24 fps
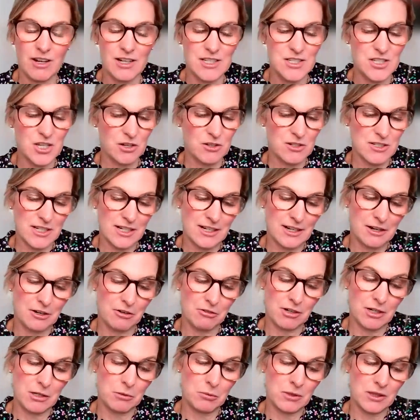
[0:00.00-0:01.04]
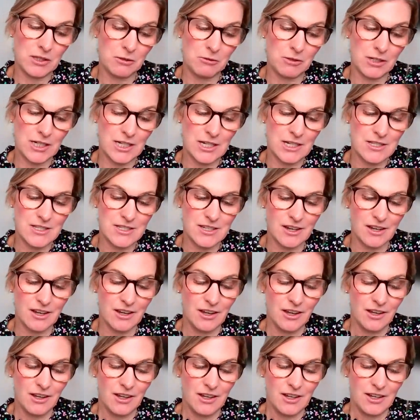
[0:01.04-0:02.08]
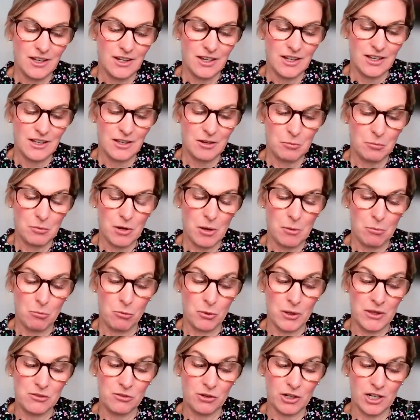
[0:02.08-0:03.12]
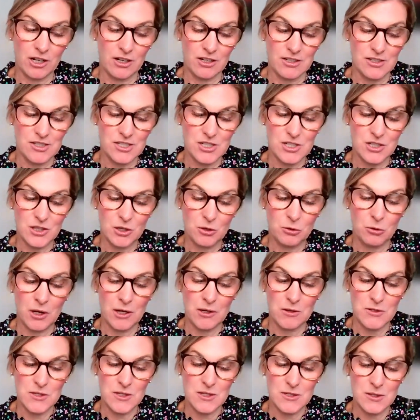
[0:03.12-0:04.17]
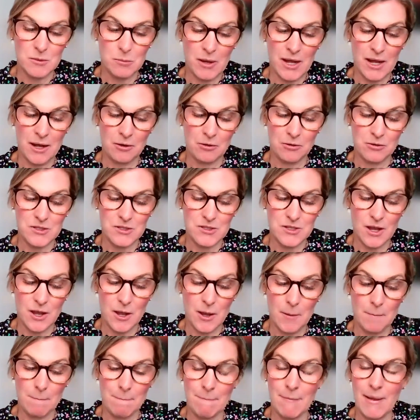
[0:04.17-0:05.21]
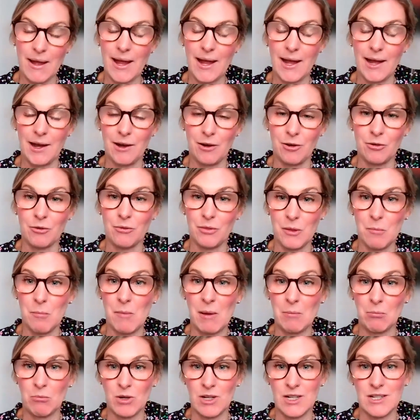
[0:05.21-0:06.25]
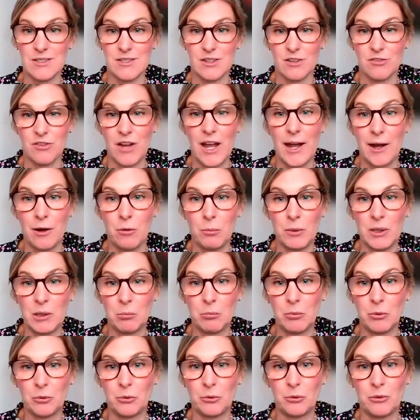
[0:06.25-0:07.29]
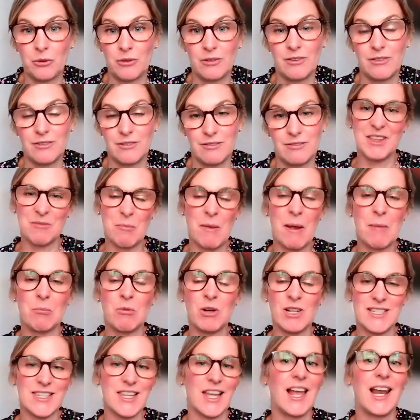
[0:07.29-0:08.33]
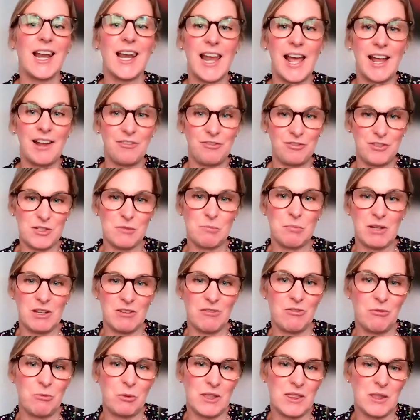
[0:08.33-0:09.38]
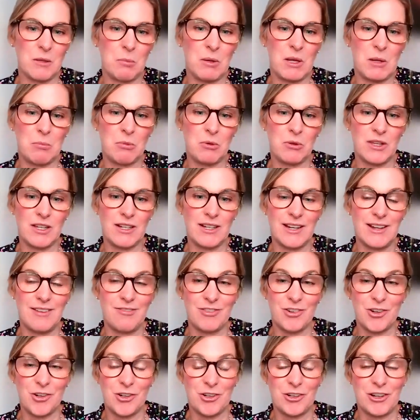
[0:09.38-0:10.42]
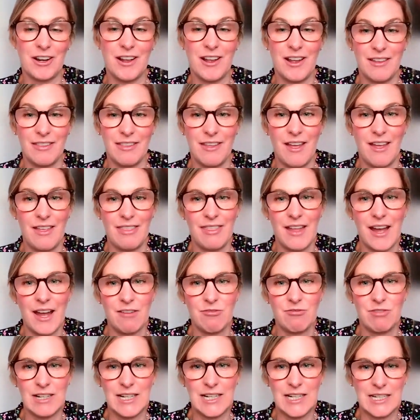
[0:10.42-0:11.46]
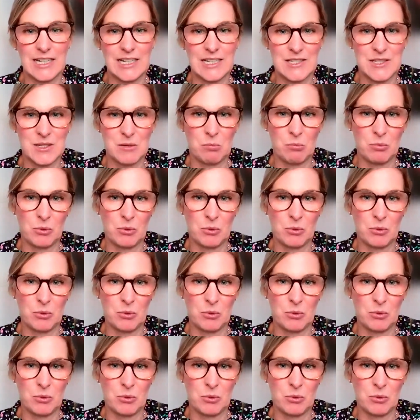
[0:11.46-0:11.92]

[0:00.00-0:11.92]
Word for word: I totally agree with you, Anita, eh, with regards to the quote. It's about um, how the memories of how people, the memories that are left with the people that live on, and, and that really is